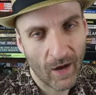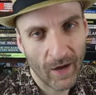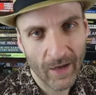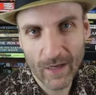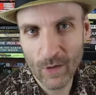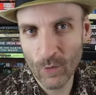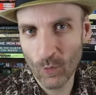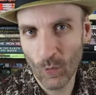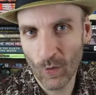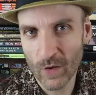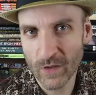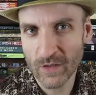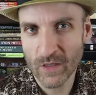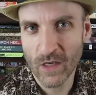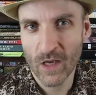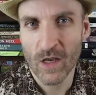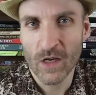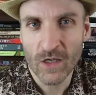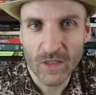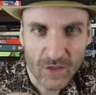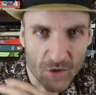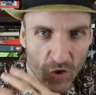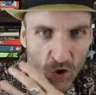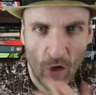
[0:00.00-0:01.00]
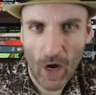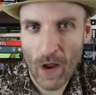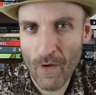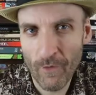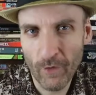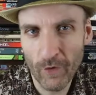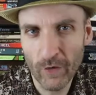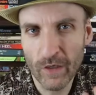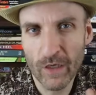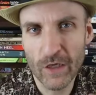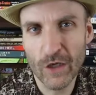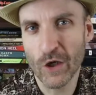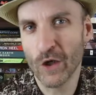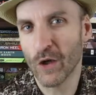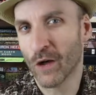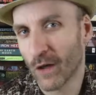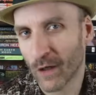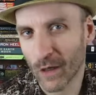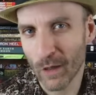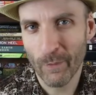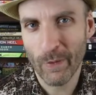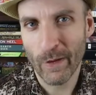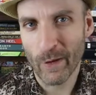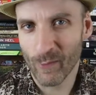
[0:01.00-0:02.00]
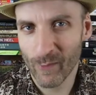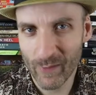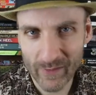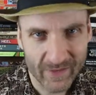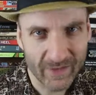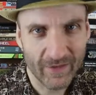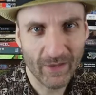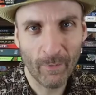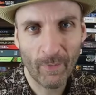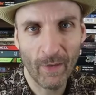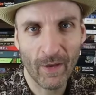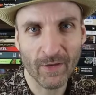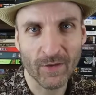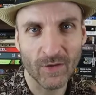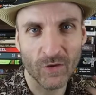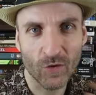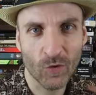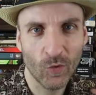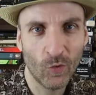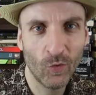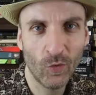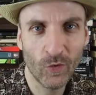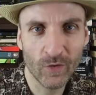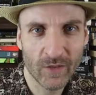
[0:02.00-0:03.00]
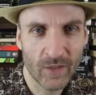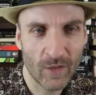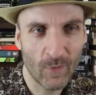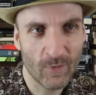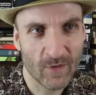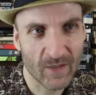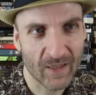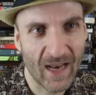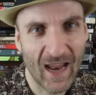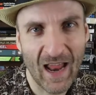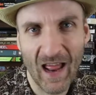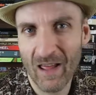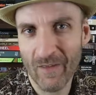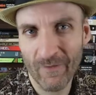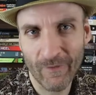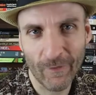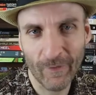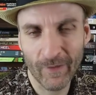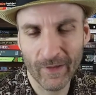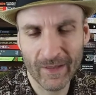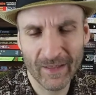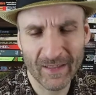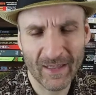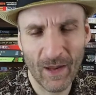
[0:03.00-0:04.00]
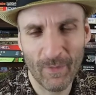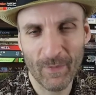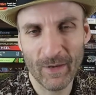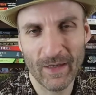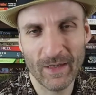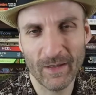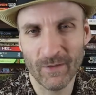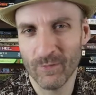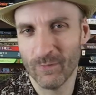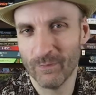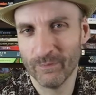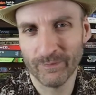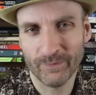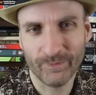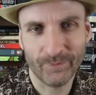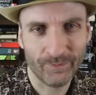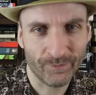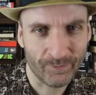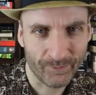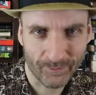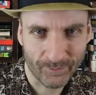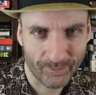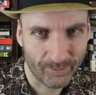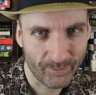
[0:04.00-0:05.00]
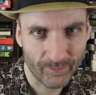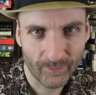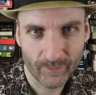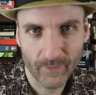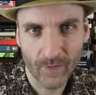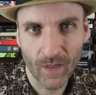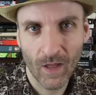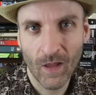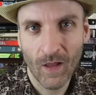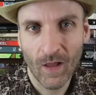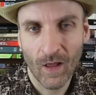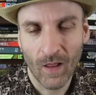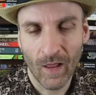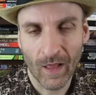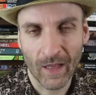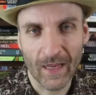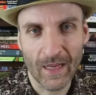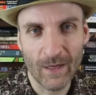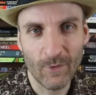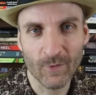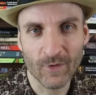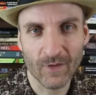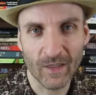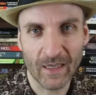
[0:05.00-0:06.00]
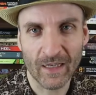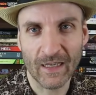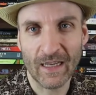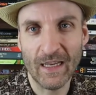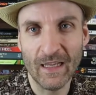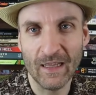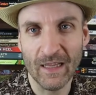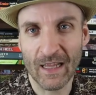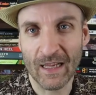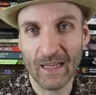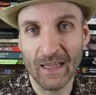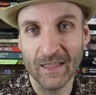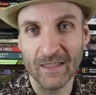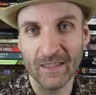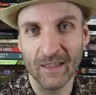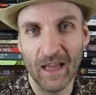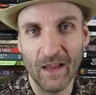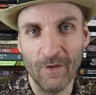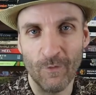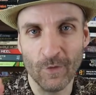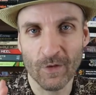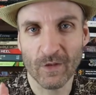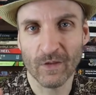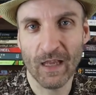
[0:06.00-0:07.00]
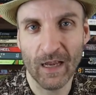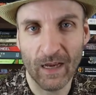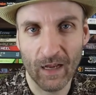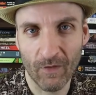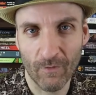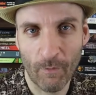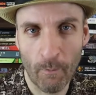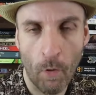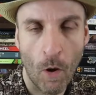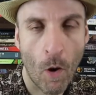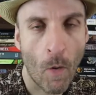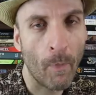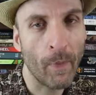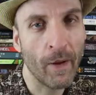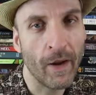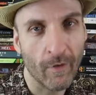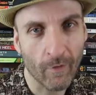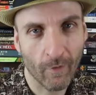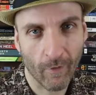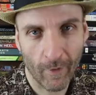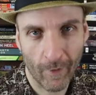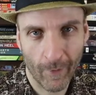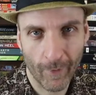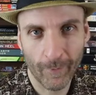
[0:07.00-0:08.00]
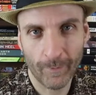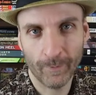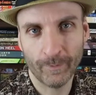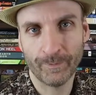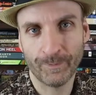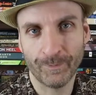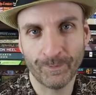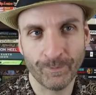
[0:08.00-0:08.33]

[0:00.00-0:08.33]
he was traveled in Europe, he went to the best schools, he was an athlete. I mean, his life was like a pulp hero.